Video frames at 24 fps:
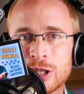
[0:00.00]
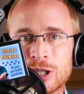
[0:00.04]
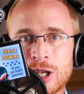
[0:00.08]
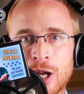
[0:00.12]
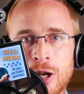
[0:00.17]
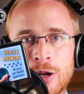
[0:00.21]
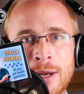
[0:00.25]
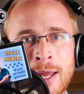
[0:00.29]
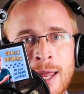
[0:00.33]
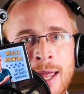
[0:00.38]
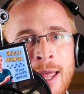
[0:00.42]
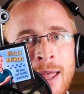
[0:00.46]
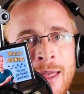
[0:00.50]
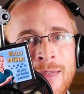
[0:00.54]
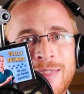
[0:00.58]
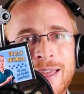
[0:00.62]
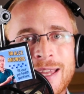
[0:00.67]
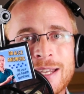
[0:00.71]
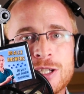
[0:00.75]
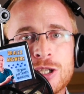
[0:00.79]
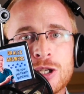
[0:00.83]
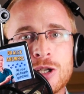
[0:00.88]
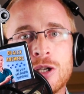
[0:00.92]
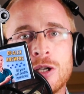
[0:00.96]
So
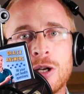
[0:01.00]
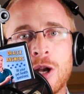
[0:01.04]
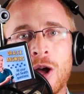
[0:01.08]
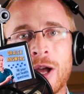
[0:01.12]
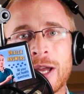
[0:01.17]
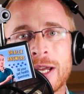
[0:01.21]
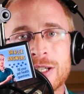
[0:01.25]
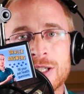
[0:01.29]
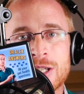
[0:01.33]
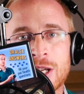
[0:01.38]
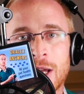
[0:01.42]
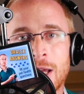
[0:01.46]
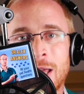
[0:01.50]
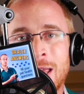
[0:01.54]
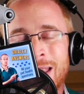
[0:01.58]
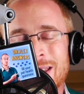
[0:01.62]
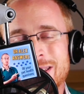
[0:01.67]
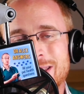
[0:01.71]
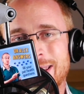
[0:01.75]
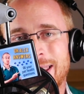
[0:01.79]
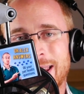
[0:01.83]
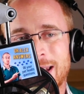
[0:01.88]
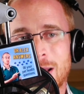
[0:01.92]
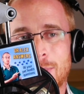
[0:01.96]
they do like to
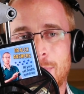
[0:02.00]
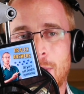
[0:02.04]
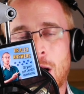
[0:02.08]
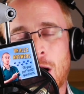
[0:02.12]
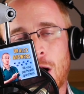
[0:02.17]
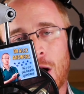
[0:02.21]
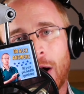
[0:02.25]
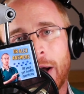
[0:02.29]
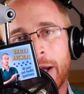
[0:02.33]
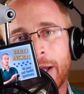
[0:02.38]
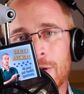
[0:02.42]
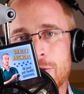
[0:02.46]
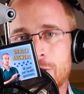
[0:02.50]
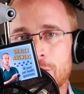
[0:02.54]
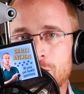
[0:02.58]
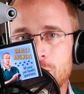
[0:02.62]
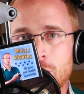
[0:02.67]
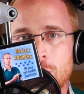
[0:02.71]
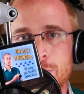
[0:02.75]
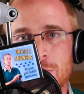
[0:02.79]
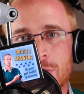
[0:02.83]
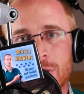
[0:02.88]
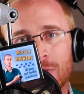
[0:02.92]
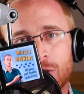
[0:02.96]
get up high on the
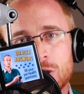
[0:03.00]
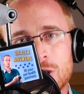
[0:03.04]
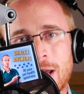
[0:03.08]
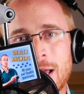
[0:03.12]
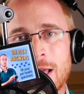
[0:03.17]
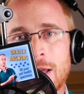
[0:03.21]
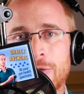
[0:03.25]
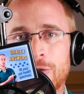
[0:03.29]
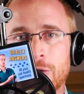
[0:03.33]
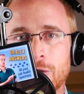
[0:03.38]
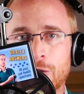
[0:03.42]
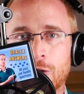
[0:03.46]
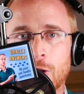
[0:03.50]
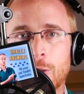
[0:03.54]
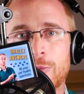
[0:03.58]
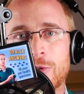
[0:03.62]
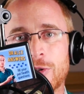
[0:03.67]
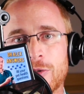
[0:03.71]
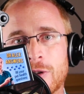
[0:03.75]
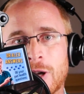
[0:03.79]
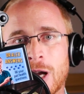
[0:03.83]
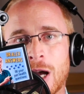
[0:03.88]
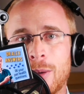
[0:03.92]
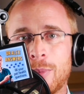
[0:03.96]
tops of shelves, on tops
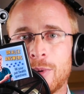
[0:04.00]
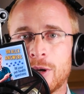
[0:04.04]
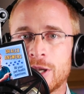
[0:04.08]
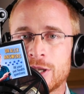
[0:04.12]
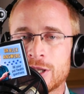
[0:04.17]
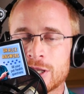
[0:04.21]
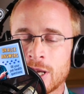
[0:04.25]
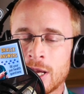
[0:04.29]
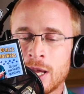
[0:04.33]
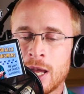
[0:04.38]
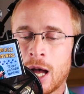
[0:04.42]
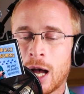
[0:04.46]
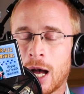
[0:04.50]
of cupboards,